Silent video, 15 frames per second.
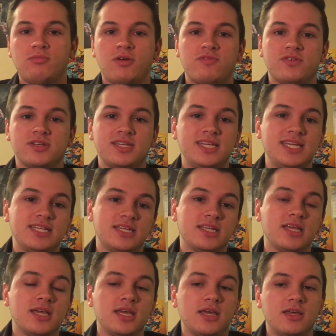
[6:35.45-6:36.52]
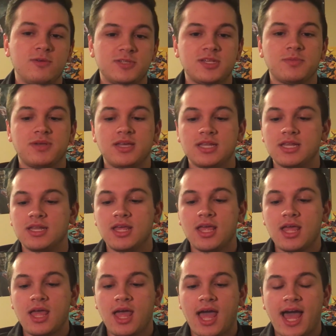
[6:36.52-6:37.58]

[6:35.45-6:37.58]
I know my friend Keenan, what's up Keenan,